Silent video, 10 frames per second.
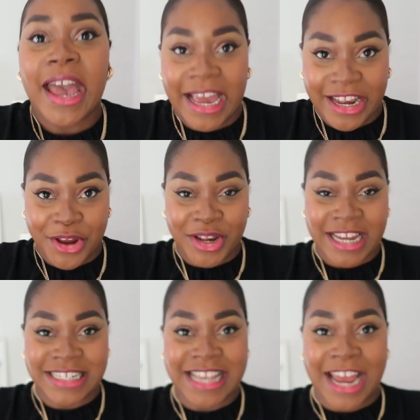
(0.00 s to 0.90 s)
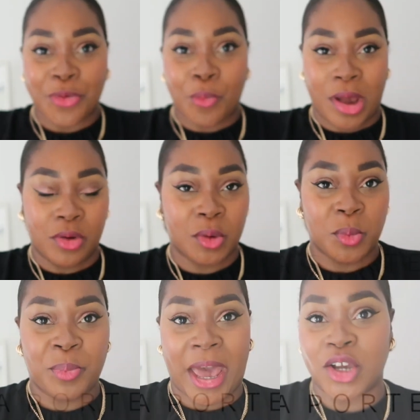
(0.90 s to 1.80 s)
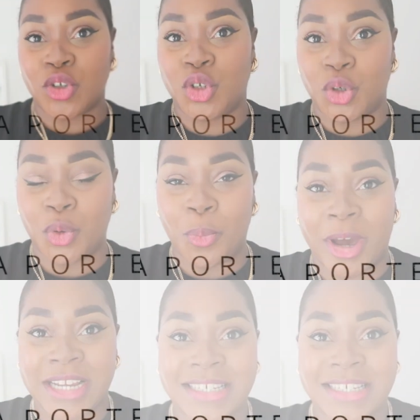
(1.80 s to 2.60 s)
Hello ladies and welcome back to my